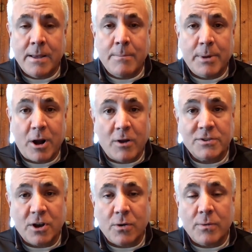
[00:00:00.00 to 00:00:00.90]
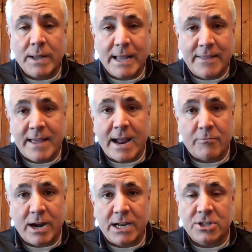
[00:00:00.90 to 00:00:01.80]
But also in that
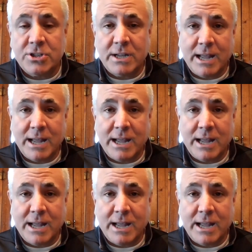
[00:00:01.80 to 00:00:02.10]
range,